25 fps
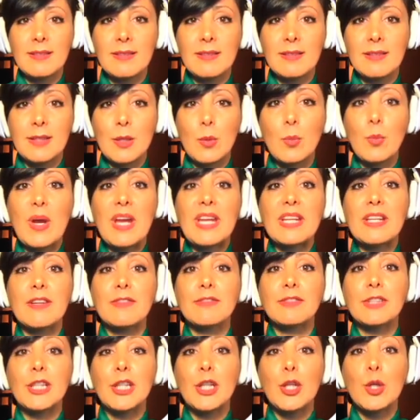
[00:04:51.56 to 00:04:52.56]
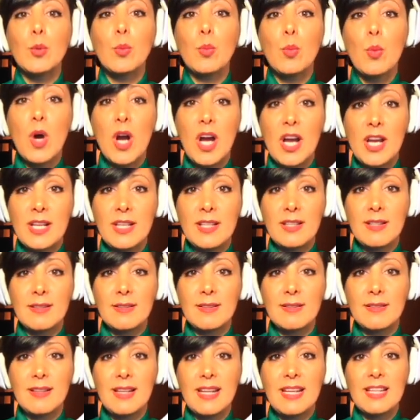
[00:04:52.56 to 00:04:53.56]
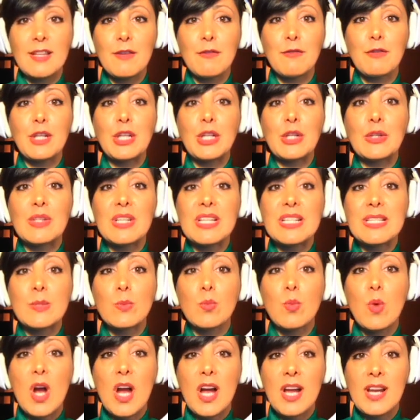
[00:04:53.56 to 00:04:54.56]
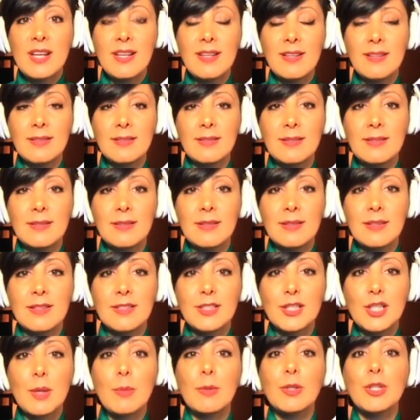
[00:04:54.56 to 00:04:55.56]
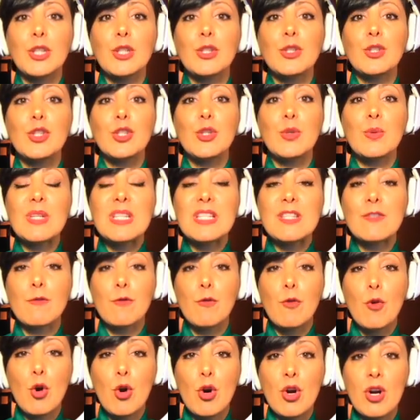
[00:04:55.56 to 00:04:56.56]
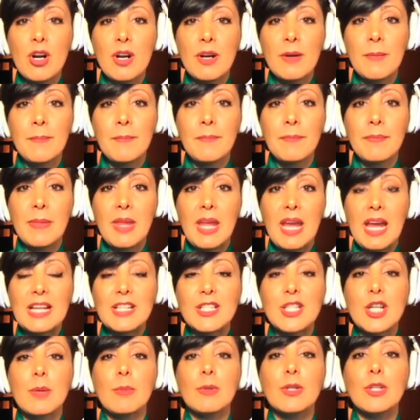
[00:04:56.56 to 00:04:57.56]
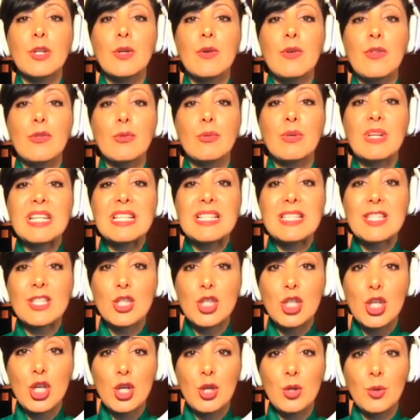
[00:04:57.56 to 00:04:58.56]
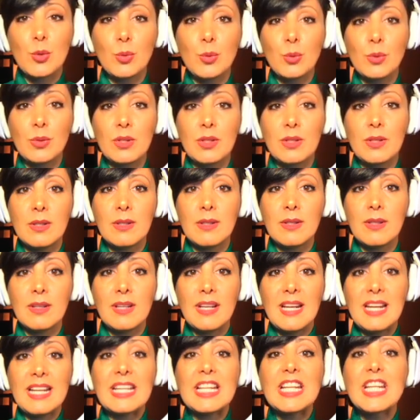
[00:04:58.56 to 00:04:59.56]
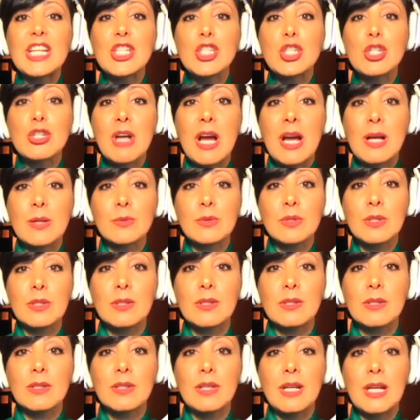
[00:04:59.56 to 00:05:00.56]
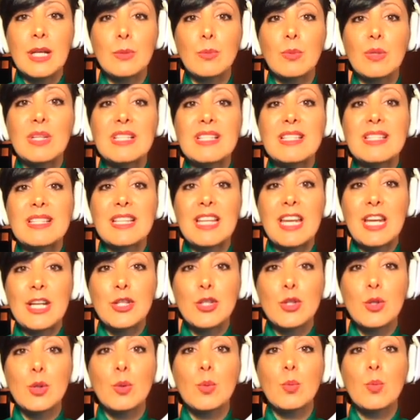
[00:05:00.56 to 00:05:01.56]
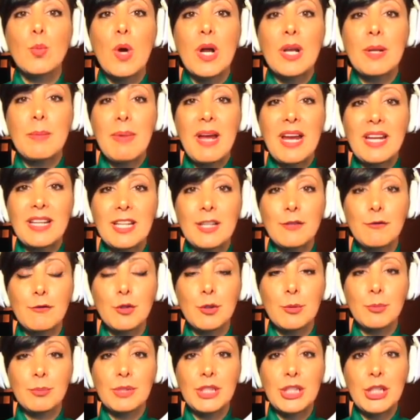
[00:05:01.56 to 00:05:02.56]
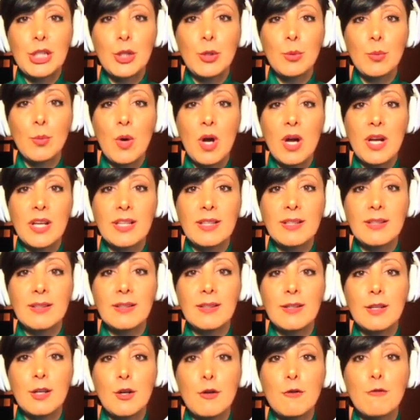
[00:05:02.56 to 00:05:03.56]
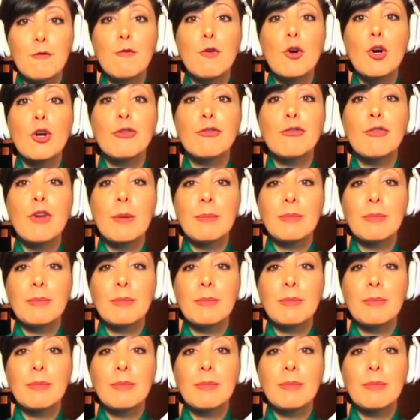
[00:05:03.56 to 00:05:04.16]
the weight of Q1 in the figure is 1, W2 is 4, and W3 is 2, in each round, It will schedule one packet from Q1, four from